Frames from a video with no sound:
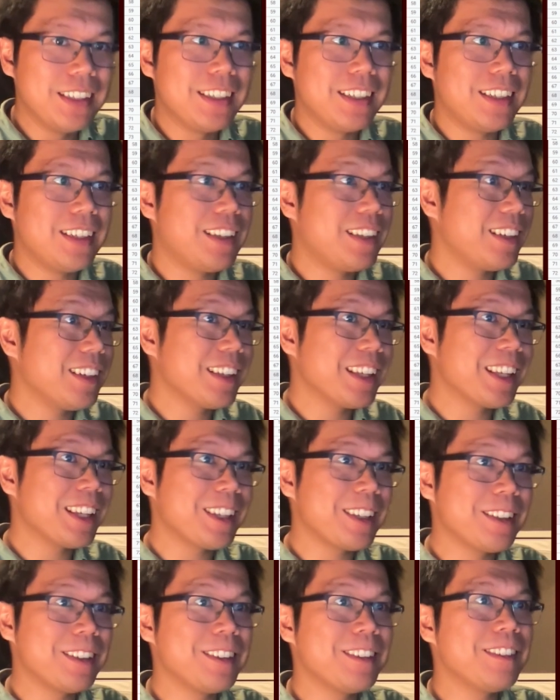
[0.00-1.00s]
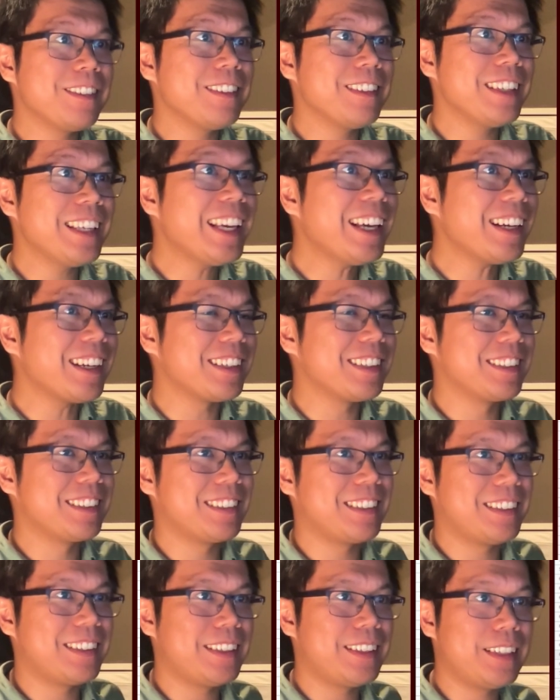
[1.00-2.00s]
Uh, so yeah,
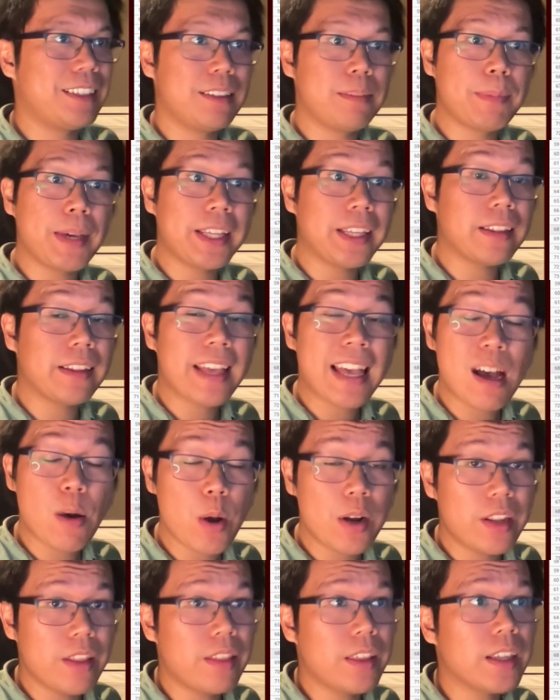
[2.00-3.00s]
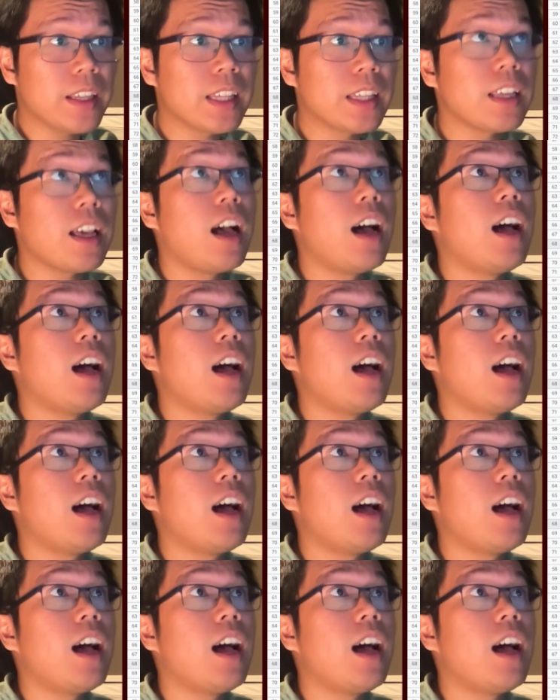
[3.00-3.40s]
uh, basically how I did this,